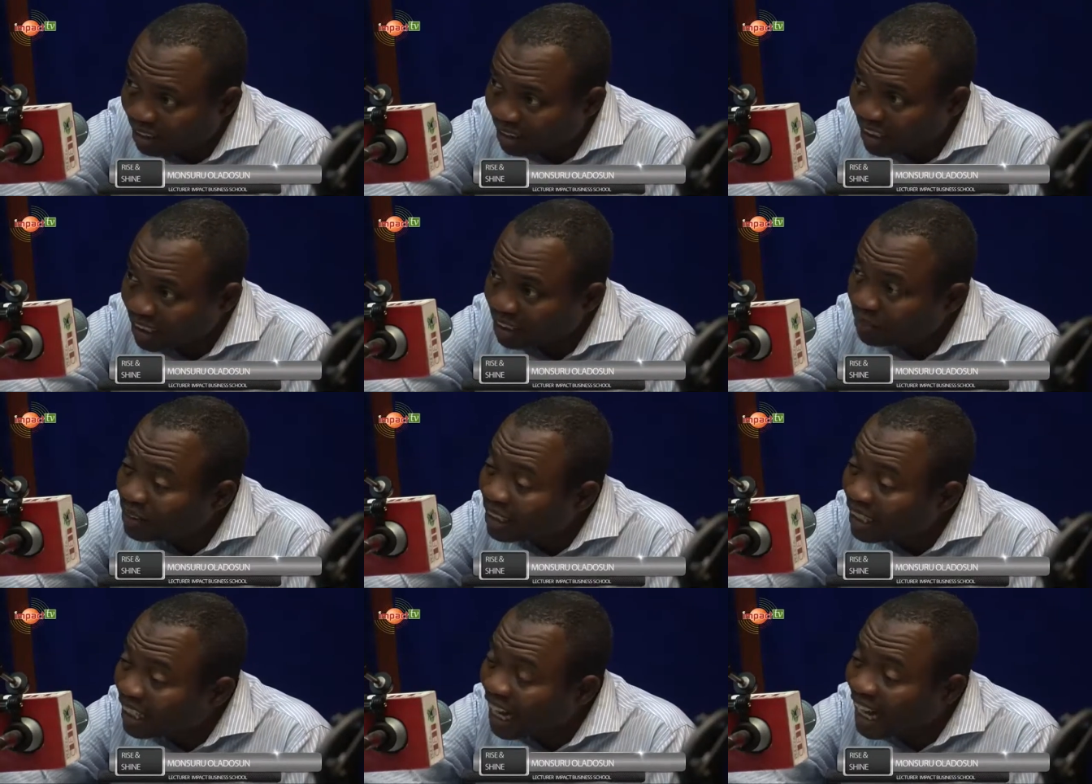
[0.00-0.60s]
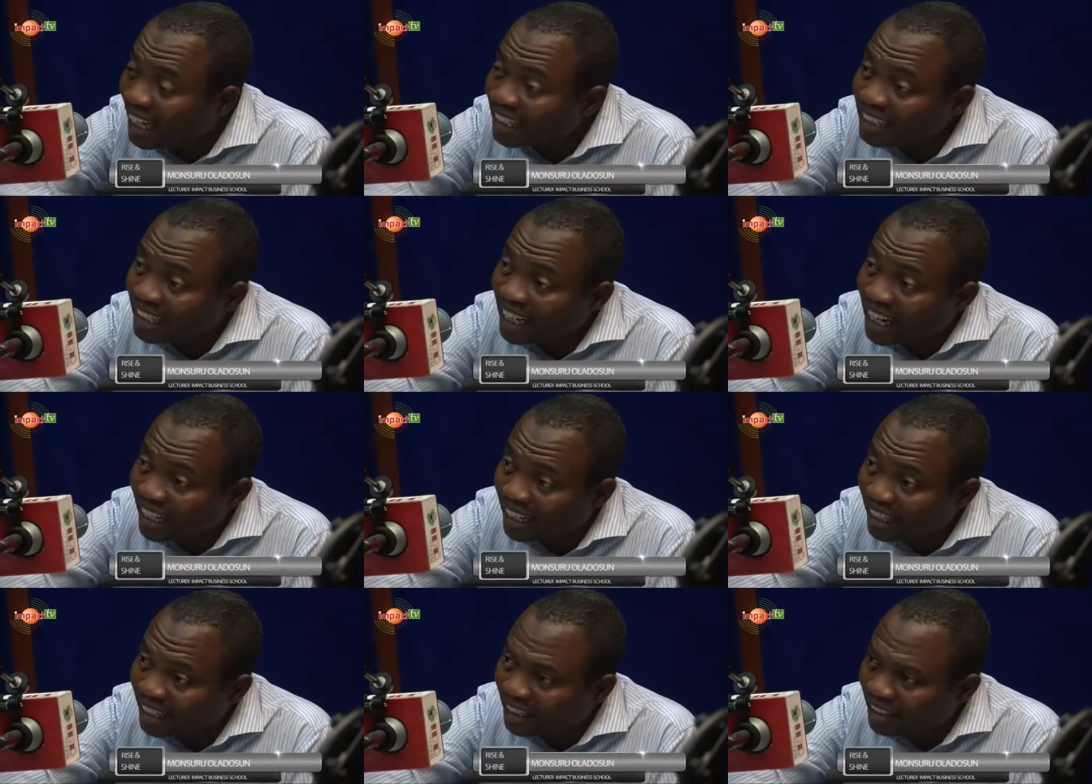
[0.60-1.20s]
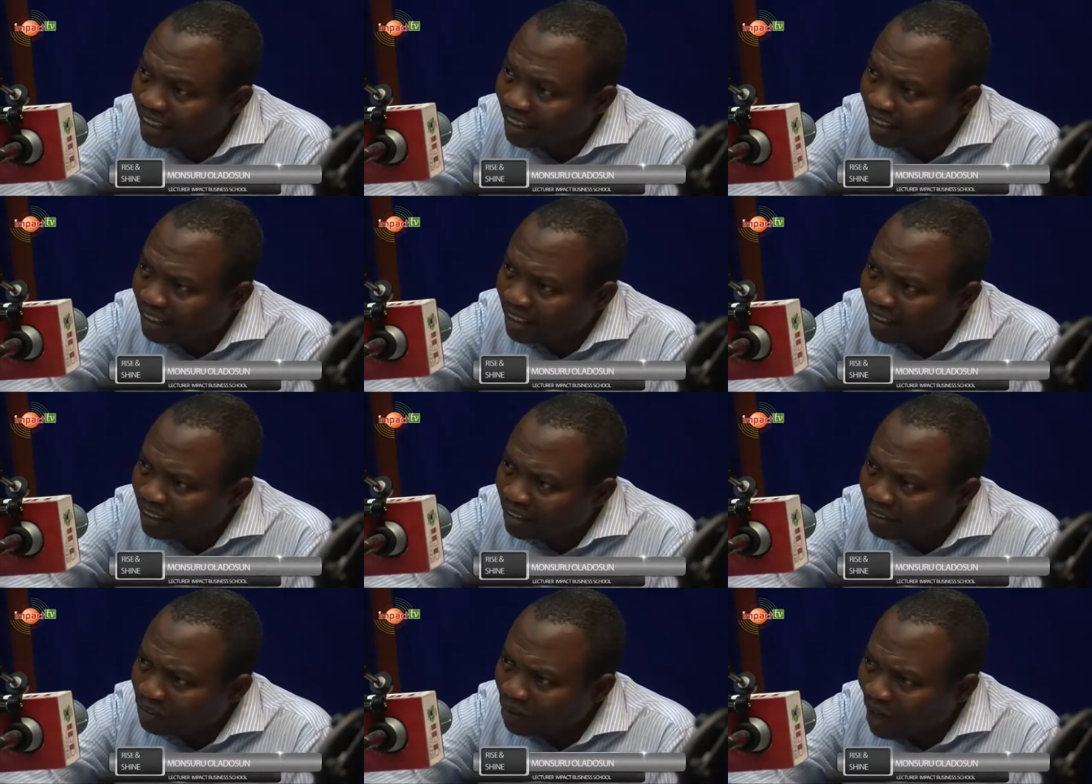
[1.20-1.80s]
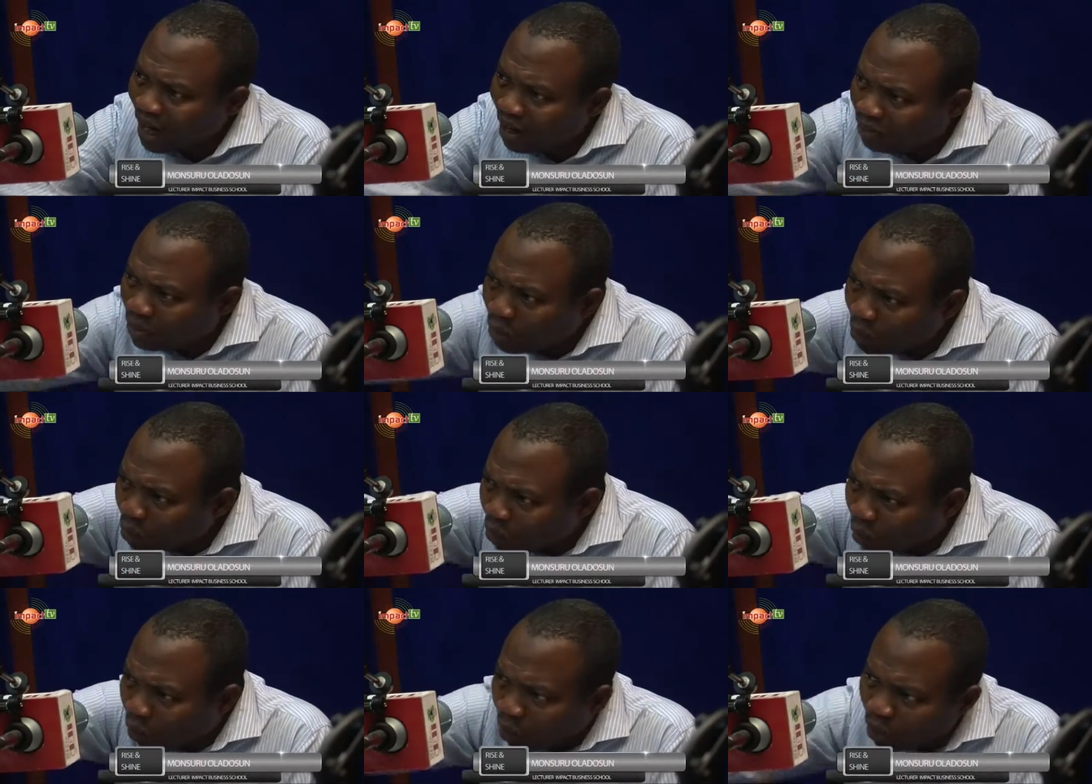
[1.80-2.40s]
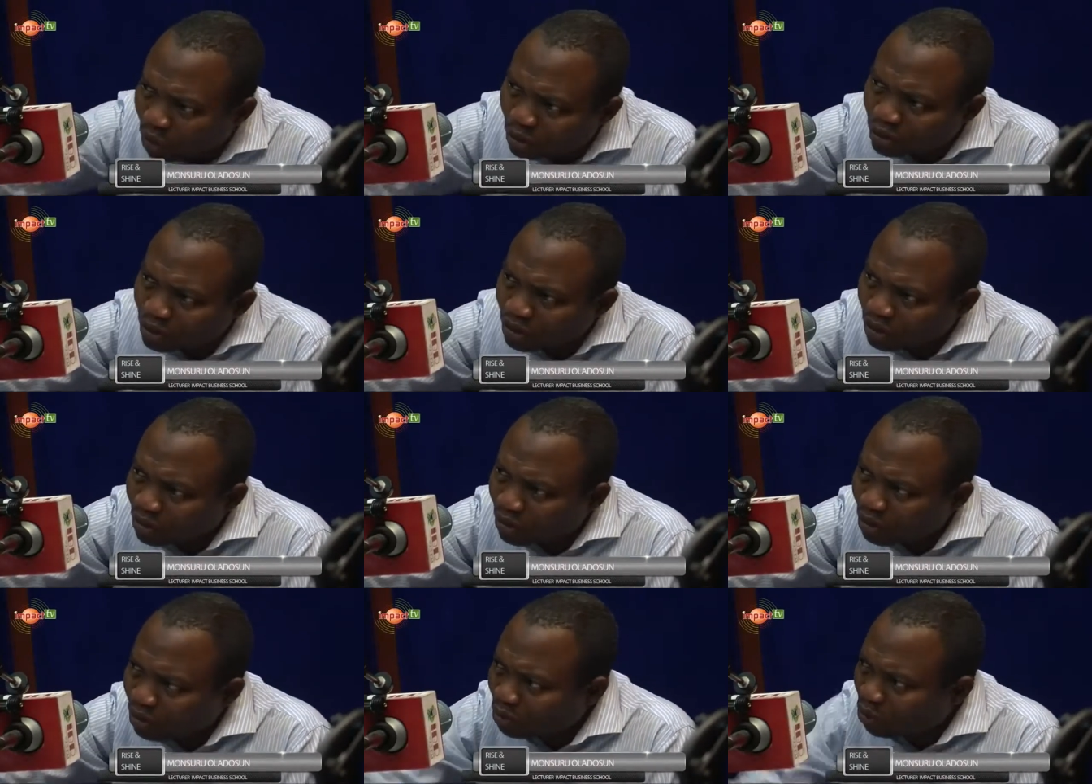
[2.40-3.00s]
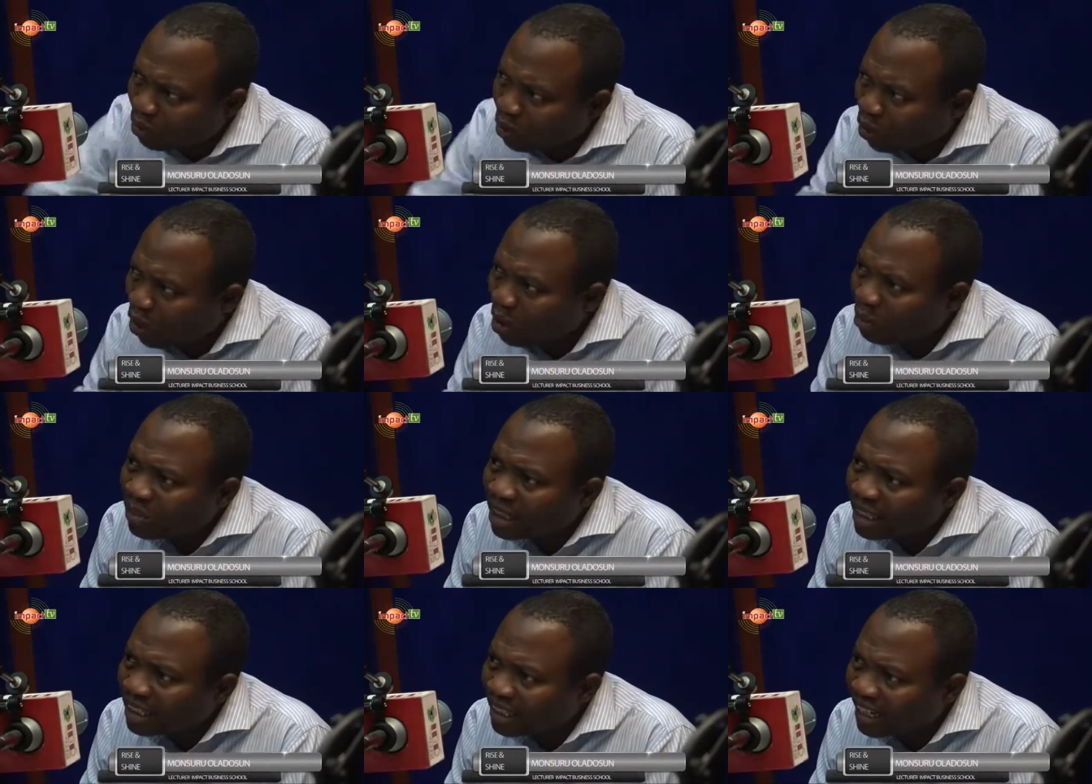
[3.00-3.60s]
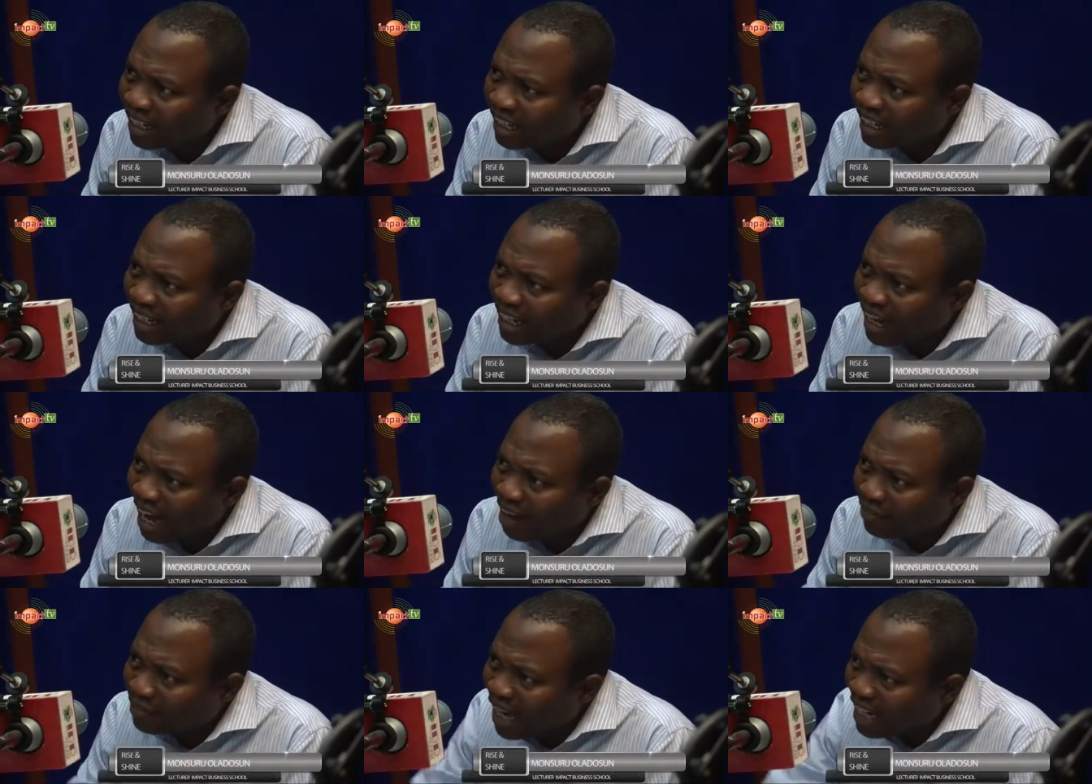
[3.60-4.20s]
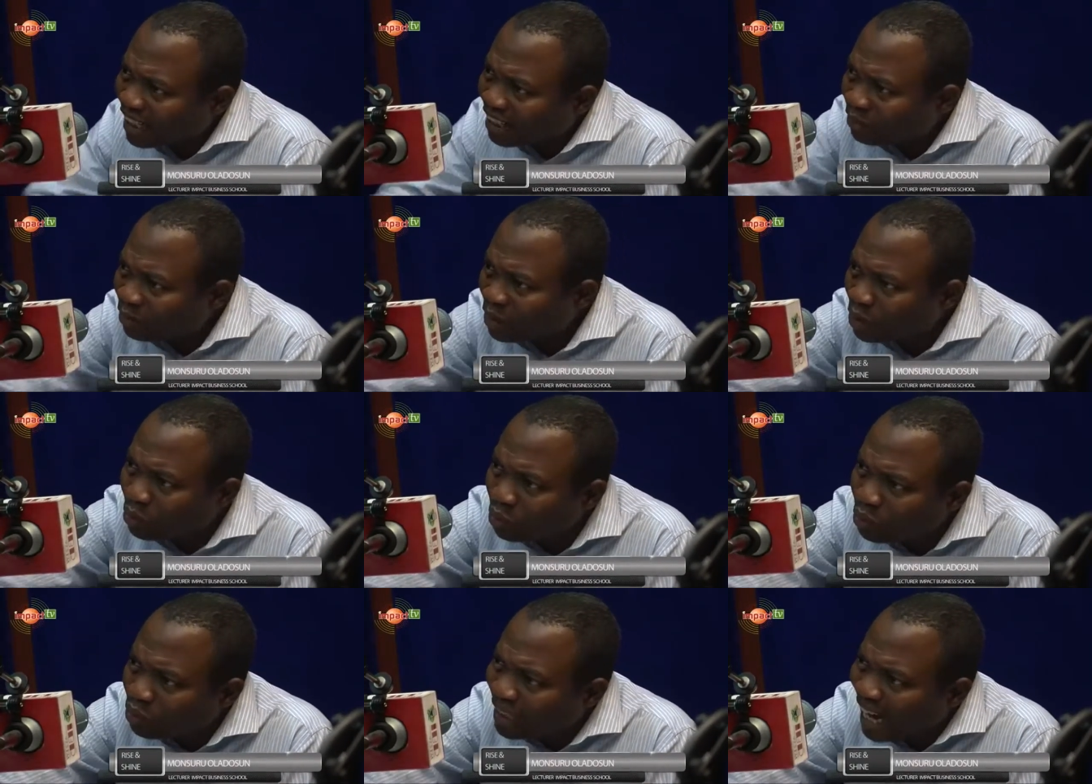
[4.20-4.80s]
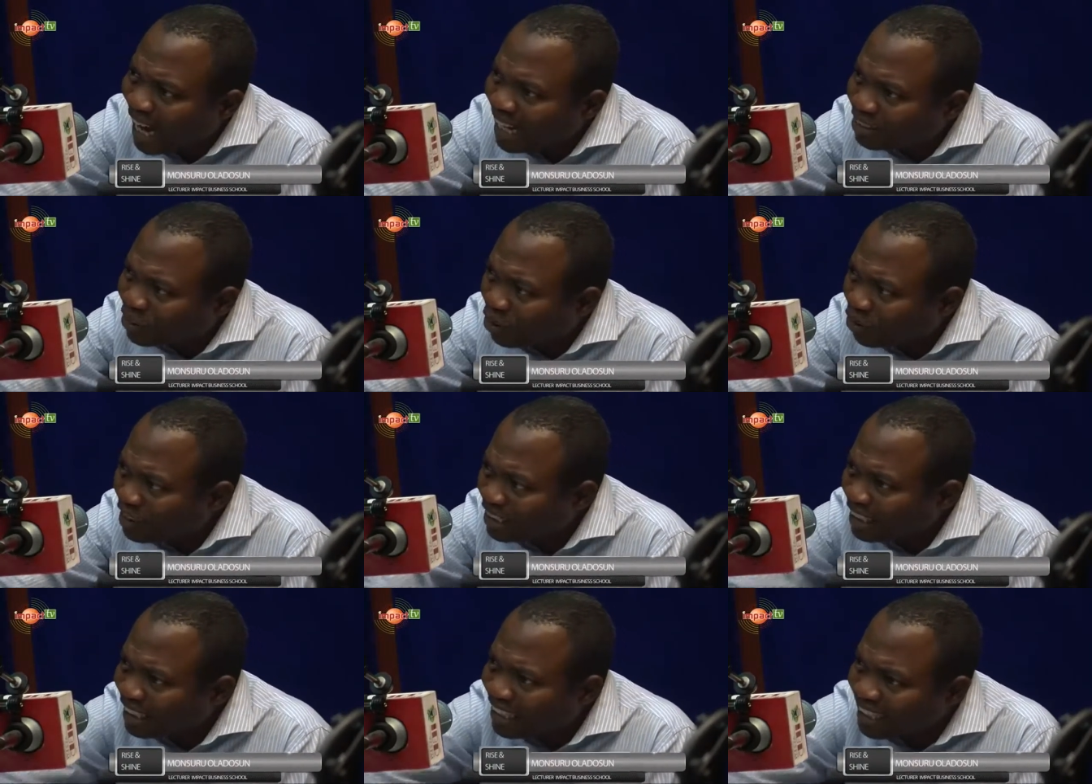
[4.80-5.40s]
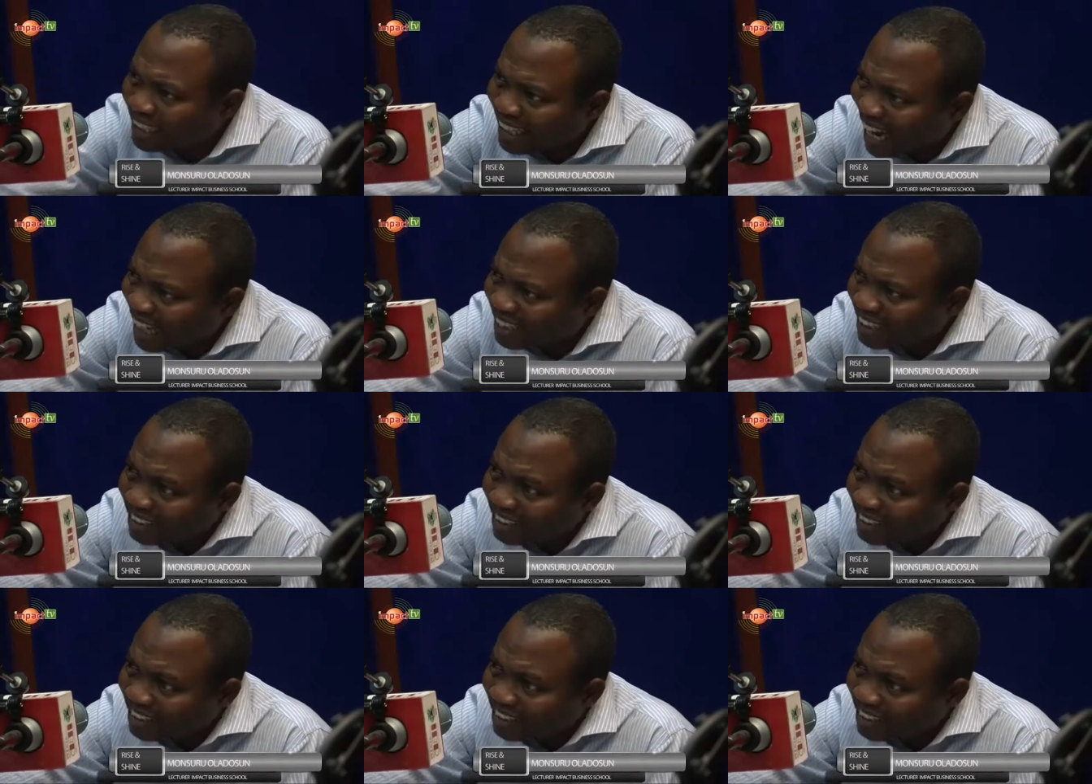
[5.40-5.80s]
If they are there, you have no cost to come in here after giving you tax holiday, tax